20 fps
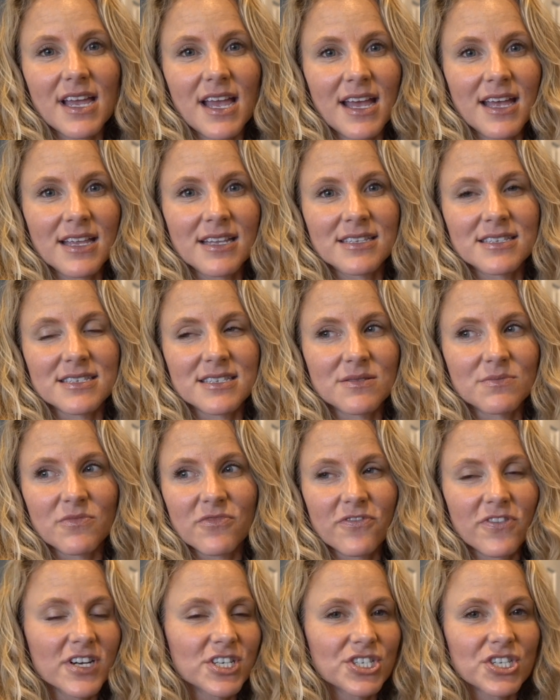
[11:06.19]
and some
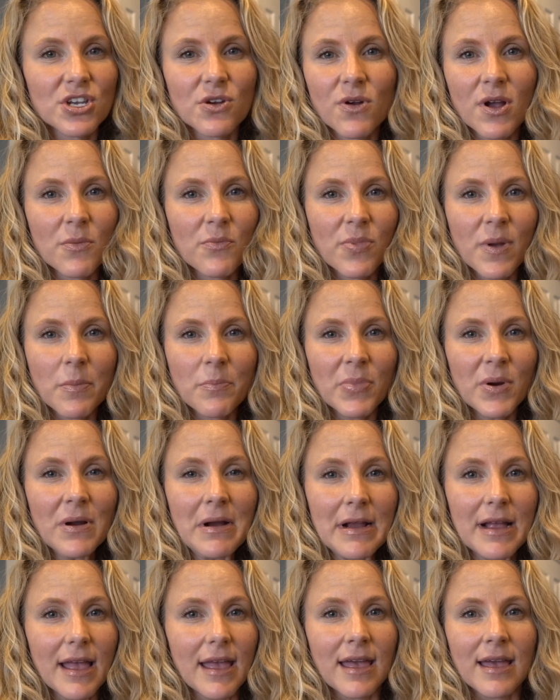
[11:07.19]
freshly ground
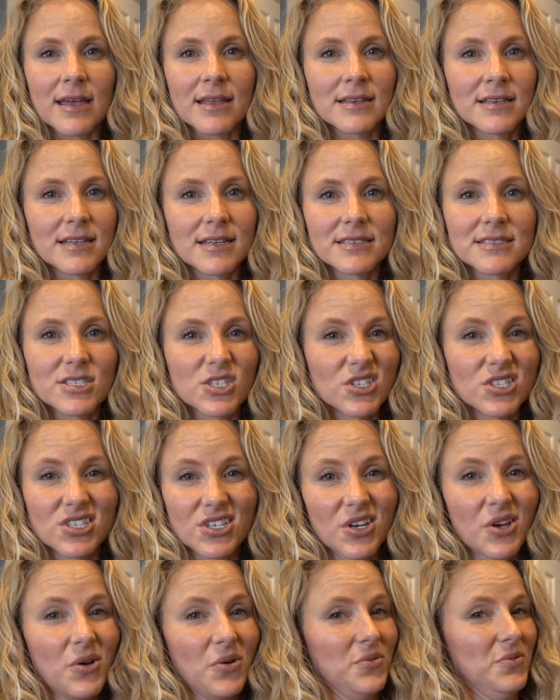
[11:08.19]
pepper and it's good
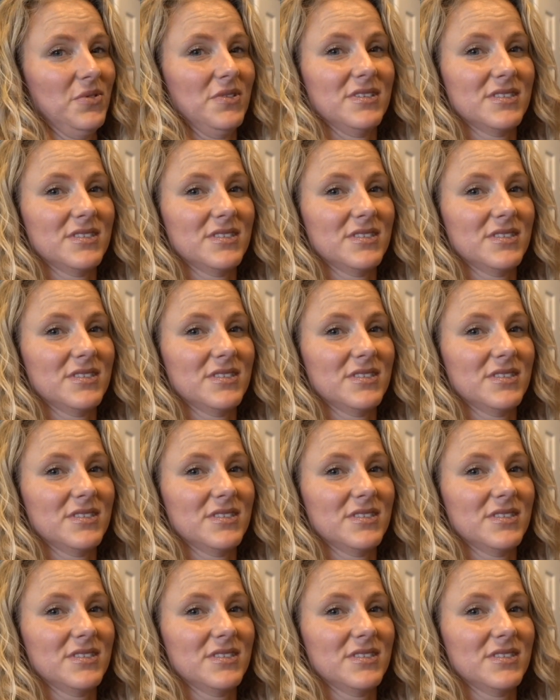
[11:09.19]
to go